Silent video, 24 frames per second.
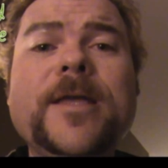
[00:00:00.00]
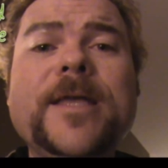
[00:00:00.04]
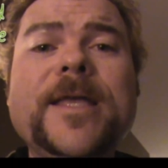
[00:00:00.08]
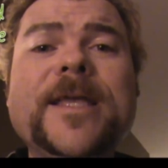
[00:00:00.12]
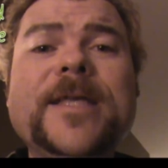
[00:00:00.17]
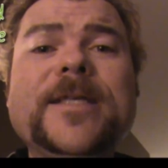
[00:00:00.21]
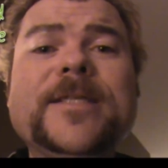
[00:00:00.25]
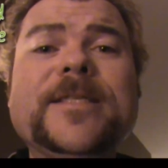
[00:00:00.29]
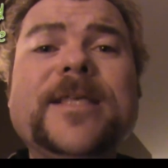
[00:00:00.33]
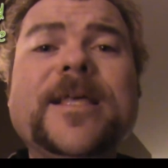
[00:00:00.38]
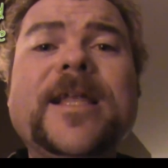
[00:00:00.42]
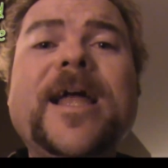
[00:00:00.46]

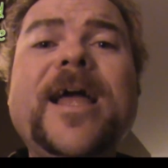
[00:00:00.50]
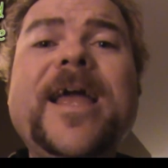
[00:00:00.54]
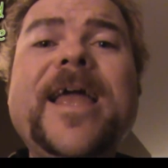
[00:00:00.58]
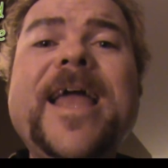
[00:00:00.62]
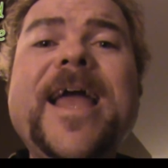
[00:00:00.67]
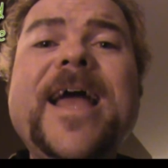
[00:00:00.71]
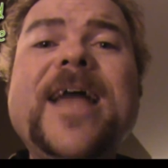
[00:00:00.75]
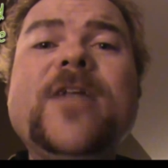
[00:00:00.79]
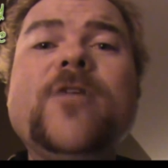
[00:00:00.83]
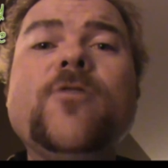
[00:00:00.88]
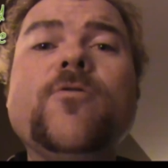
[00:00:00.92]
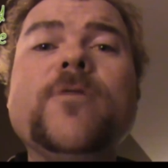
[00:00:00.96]
is that I
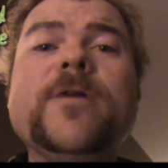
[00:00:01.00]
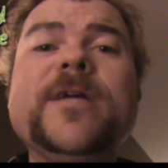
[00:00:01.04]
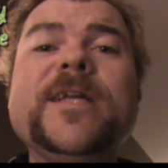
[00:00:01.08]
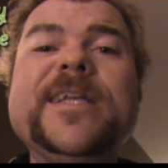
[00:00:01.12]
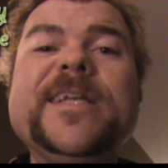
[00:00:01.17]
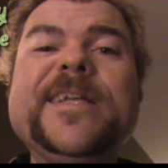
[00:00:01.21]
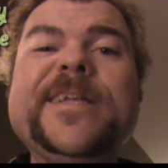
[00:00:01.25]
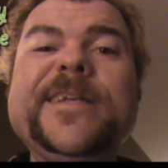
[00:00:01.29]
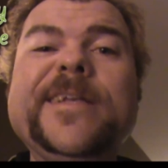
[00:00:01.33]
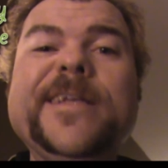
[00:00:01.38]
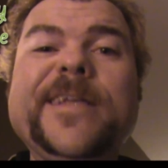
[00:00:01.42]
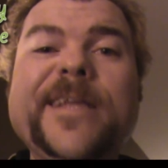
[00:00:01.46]
had to
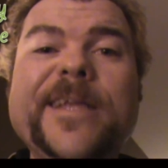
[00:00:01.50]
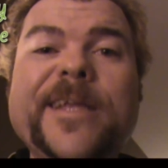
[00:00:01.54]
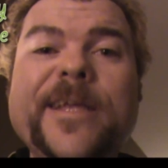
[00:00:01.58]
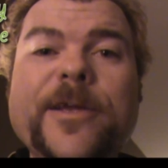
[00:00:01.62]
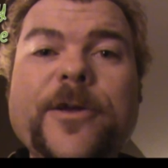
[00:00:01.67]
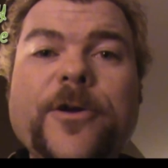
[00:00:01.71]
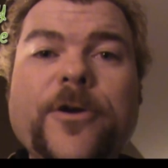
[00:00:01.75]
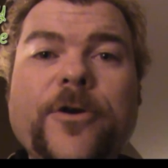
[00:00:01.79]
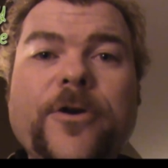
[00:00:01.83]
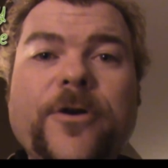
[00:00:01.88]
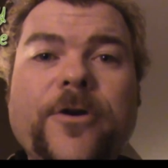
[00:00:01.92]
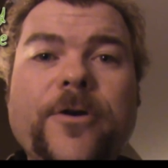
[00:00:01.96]

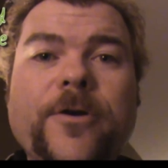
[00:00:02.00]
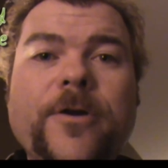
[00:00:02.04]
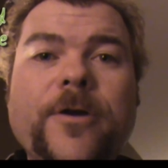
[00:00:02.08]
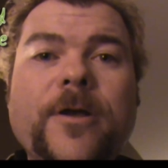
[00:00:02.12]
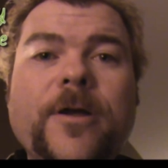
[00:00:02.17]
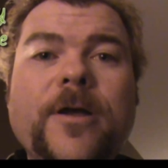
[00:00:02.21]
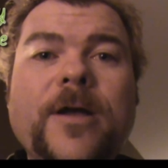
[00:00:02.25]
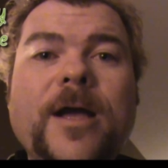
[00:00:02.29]
endure